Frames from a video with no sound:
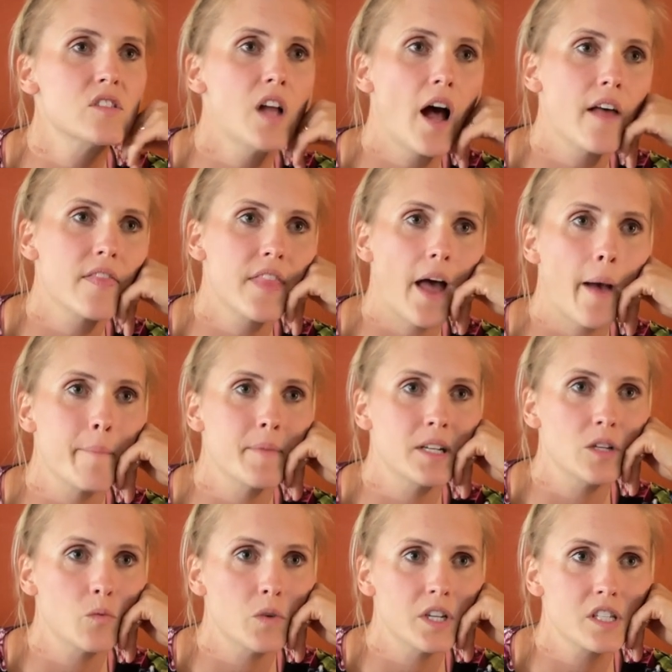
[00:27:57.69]
not that
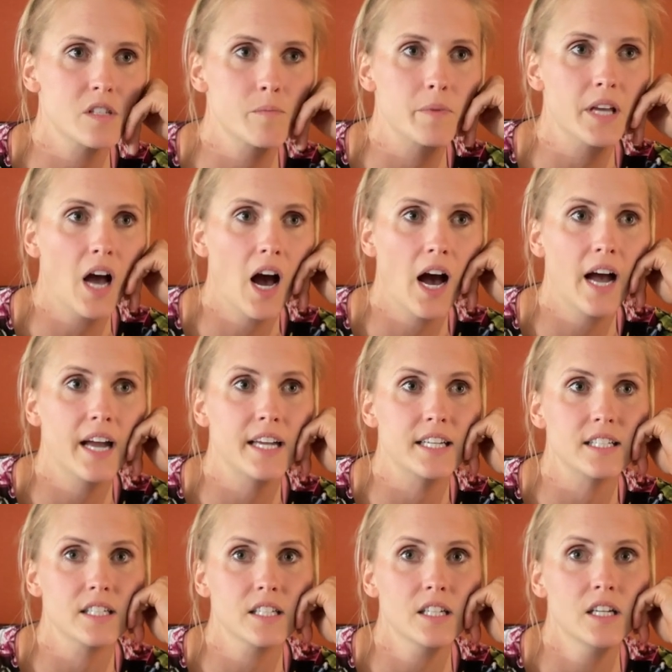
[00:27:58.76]
many weeks
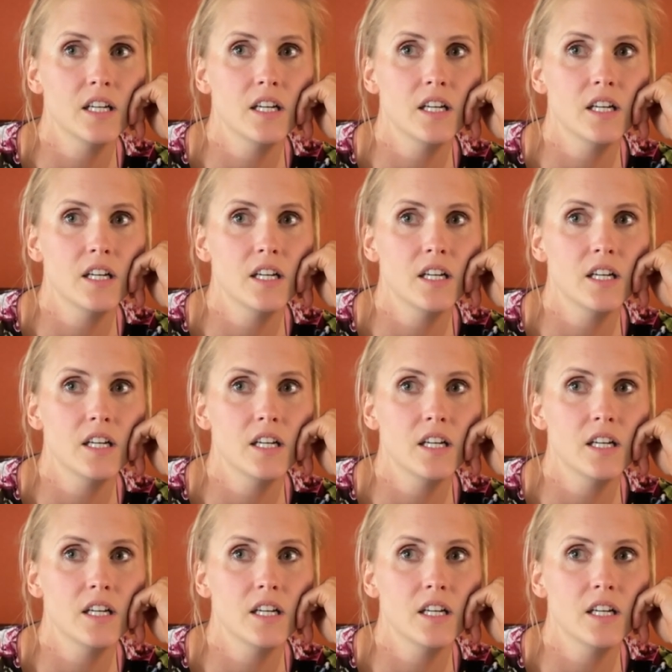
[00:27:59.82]
behind